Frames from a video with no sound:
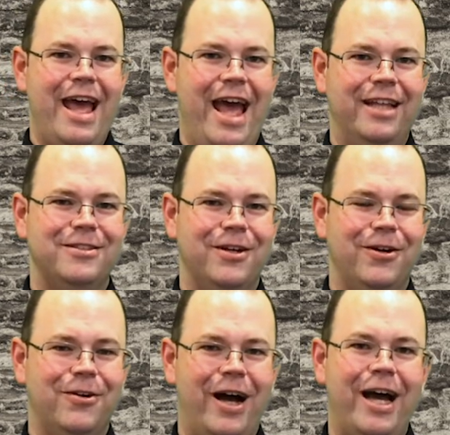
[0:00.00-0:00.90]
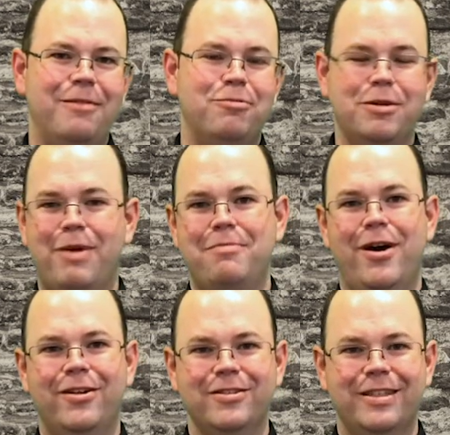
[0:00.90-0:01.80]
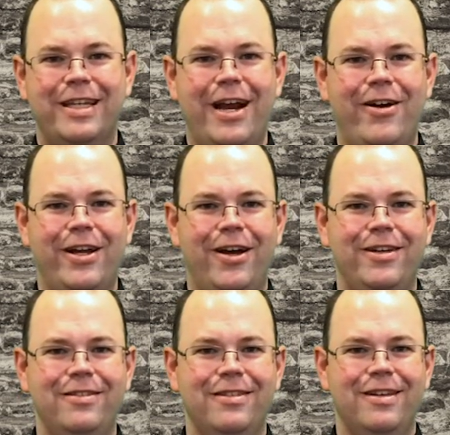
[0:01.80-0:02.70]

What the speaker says: And so I put my models in carry-on.